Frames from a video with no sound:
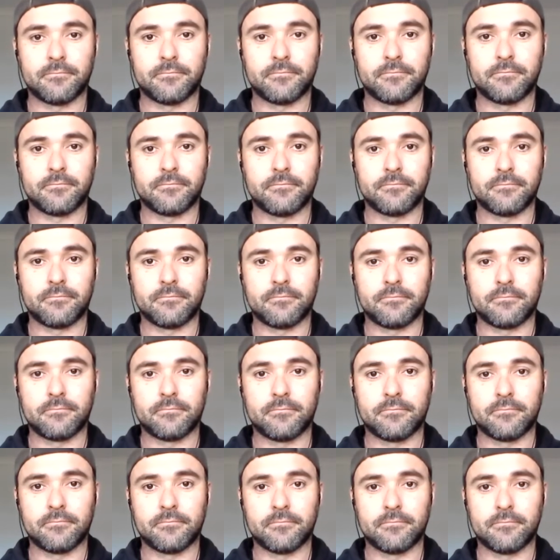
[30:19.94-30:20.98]

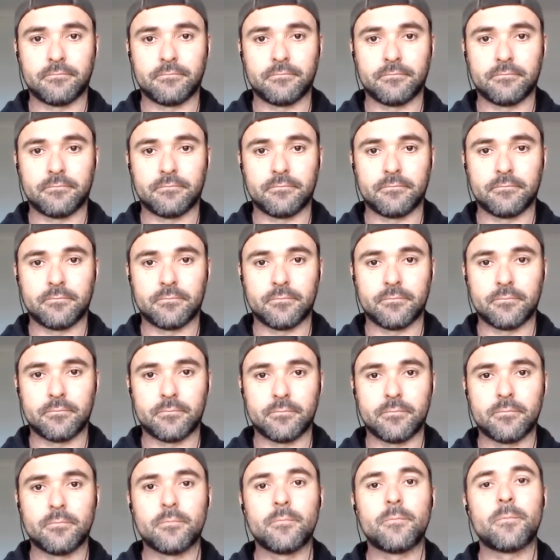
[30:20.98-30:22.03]

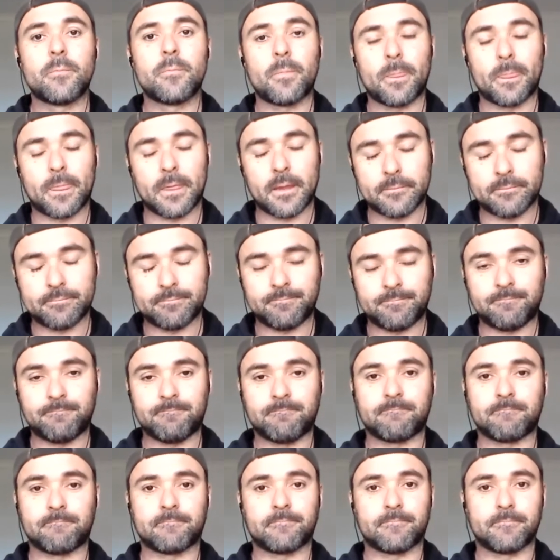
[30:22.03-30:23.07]

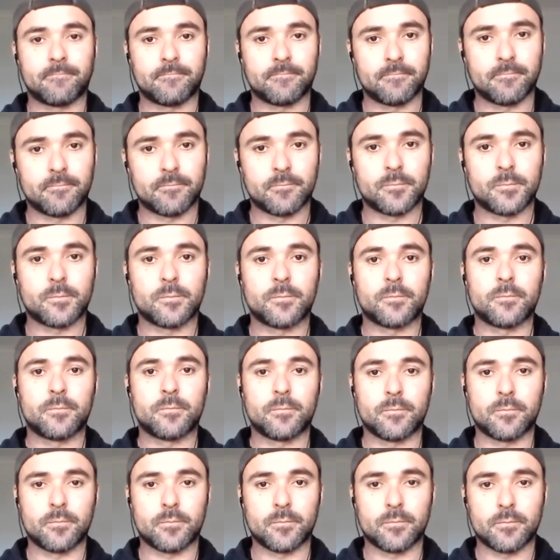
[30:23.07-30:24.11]

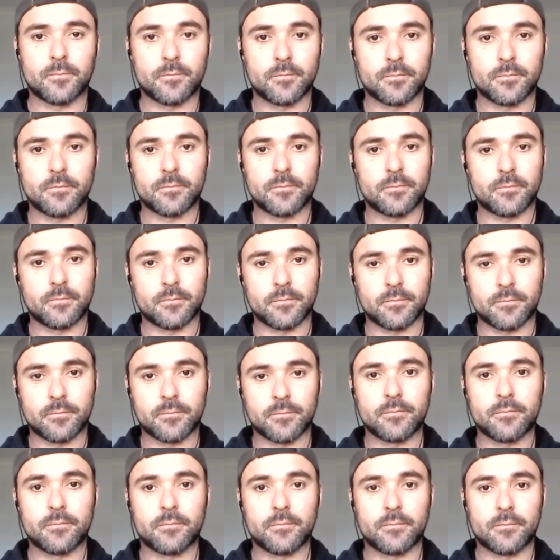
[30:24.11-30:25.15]

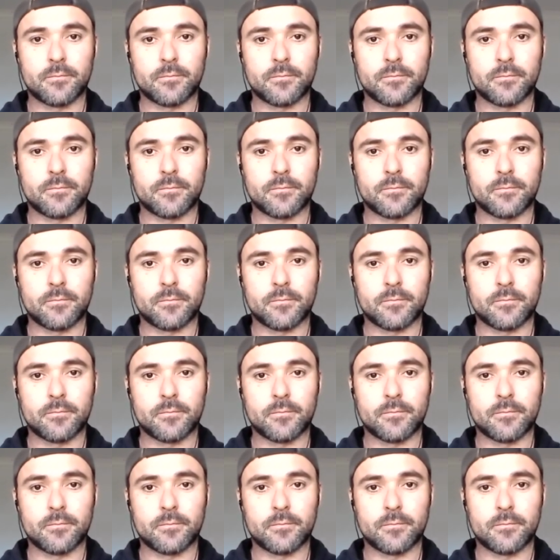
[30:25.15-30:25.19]
(not speaking)